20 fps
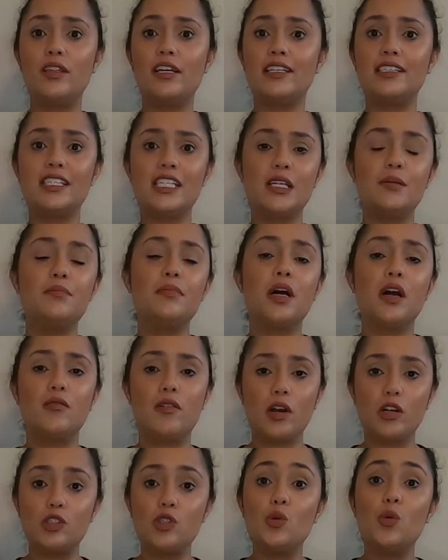They sleep
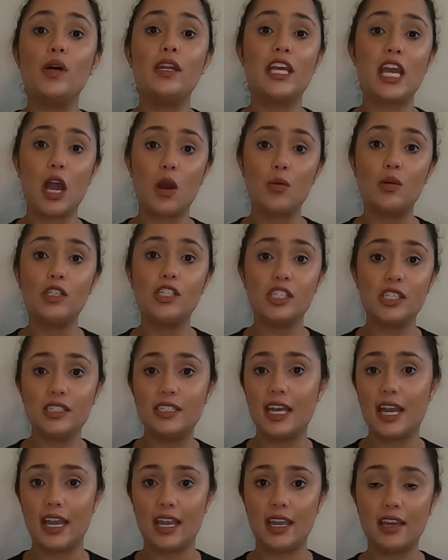around 20 hours a
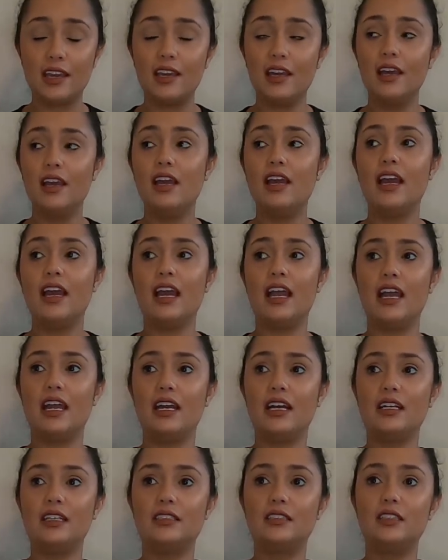day,
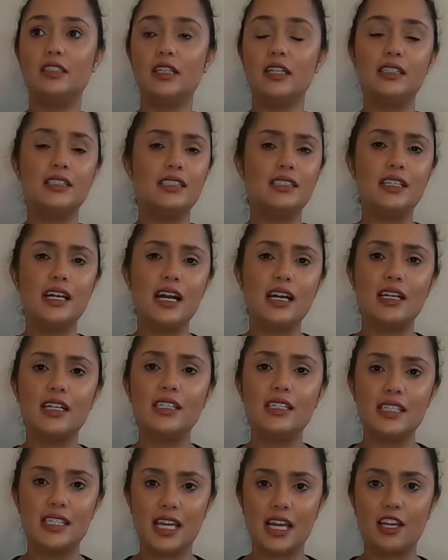and it's not
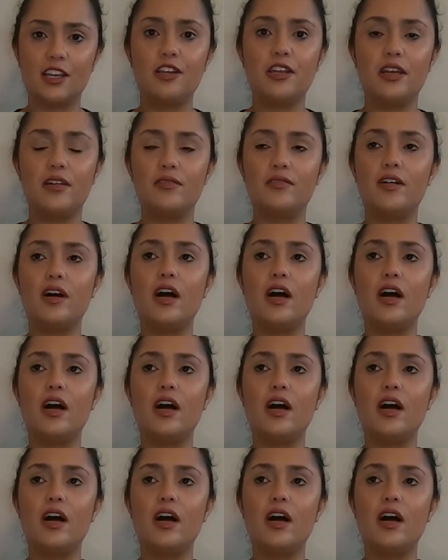consecutive.